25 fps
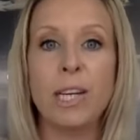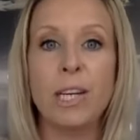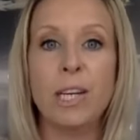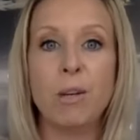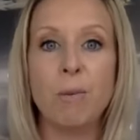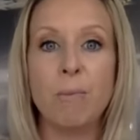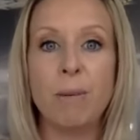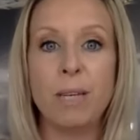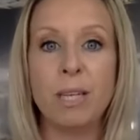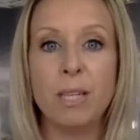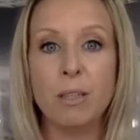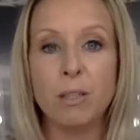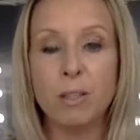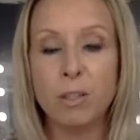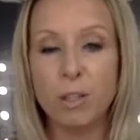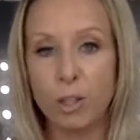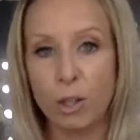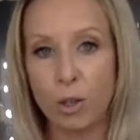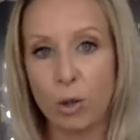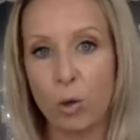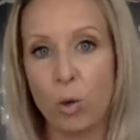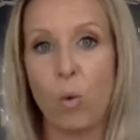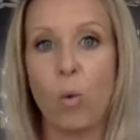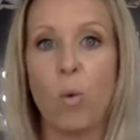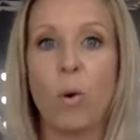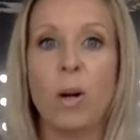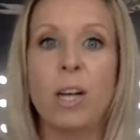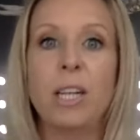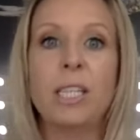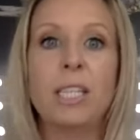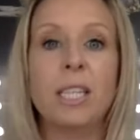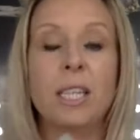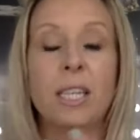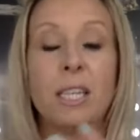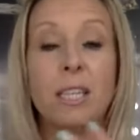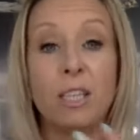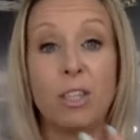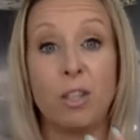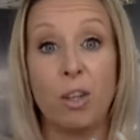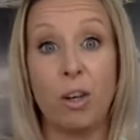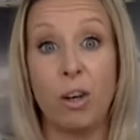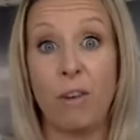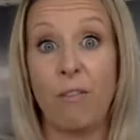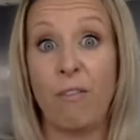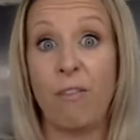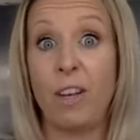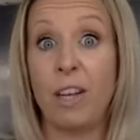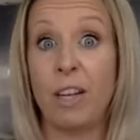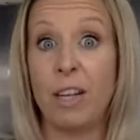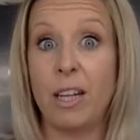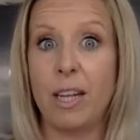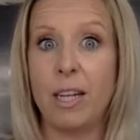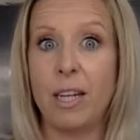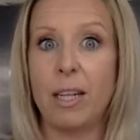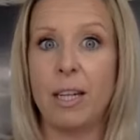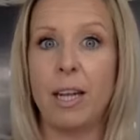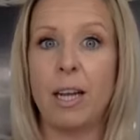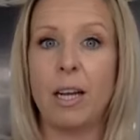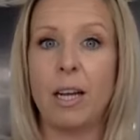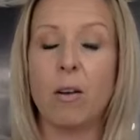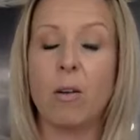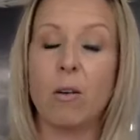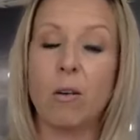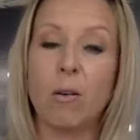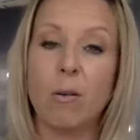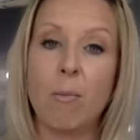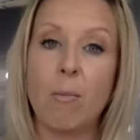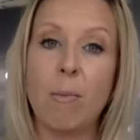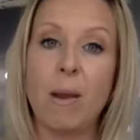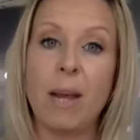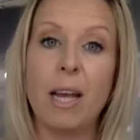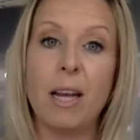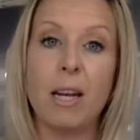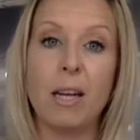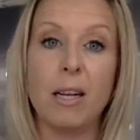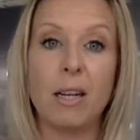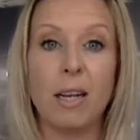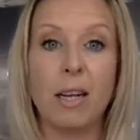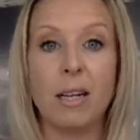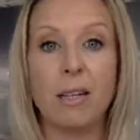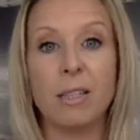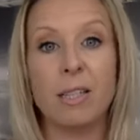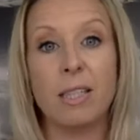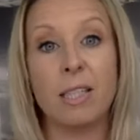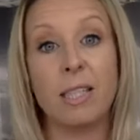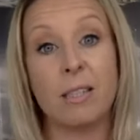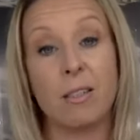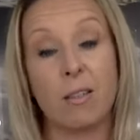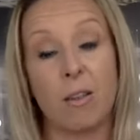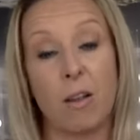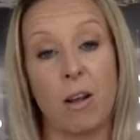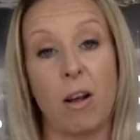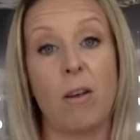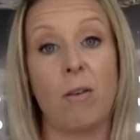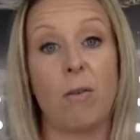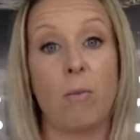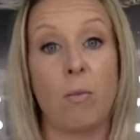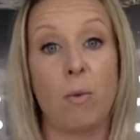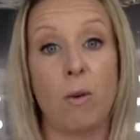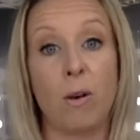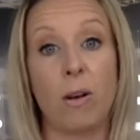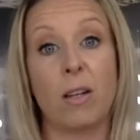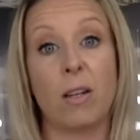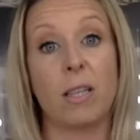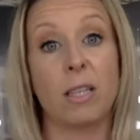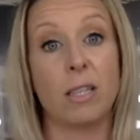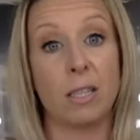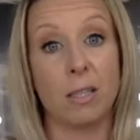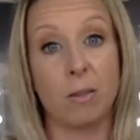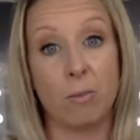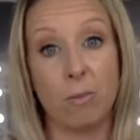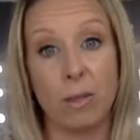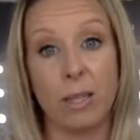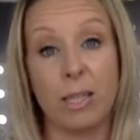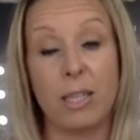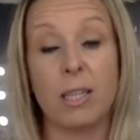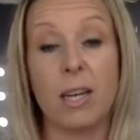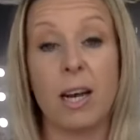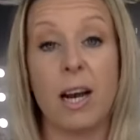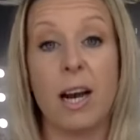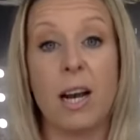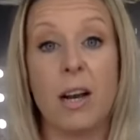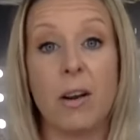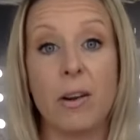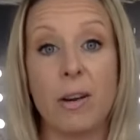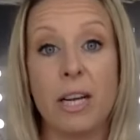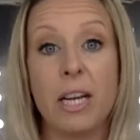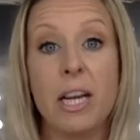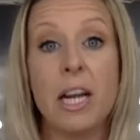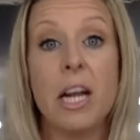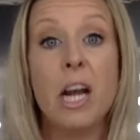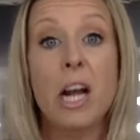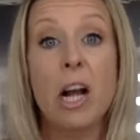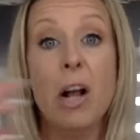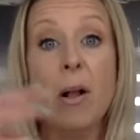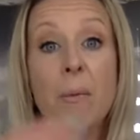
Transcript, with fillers: create your meals, you're going to start feeling like, oh man, this is a lot of work, this is really tiring.